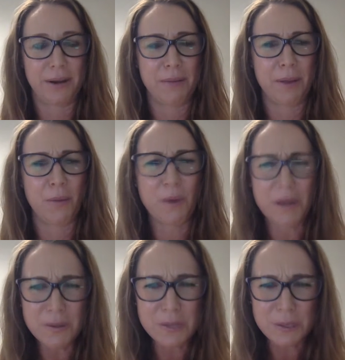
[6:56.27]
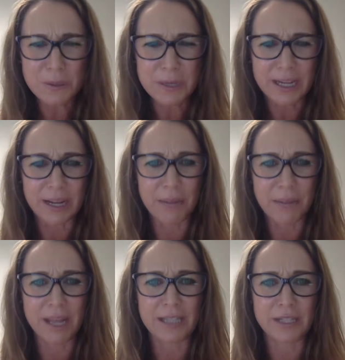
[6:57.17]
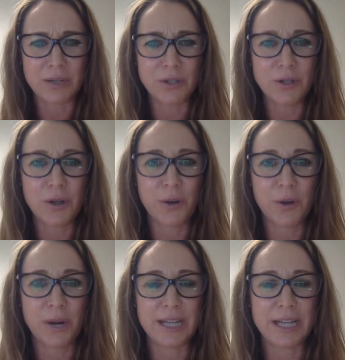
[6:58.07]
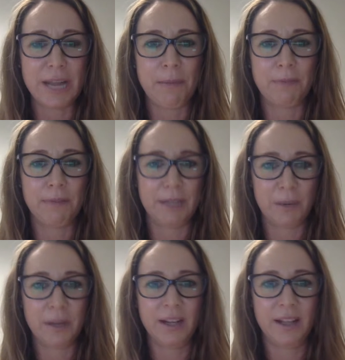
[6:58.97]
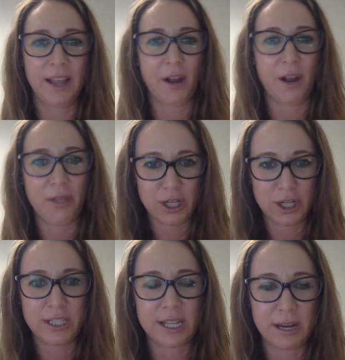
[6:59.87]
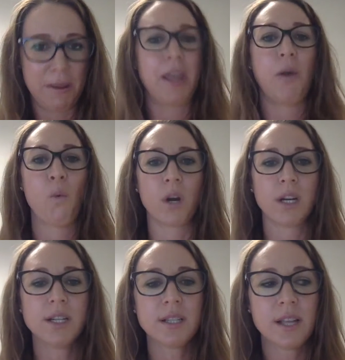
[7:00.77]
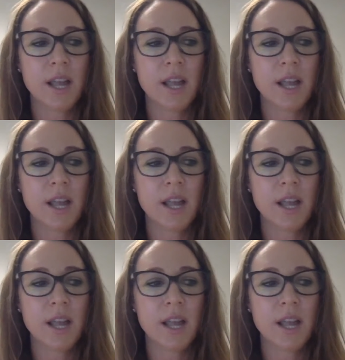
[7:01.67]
And I'm like, what are you doing? I'm like, don't you know any type of liquid like on the dirt's going to make it worse?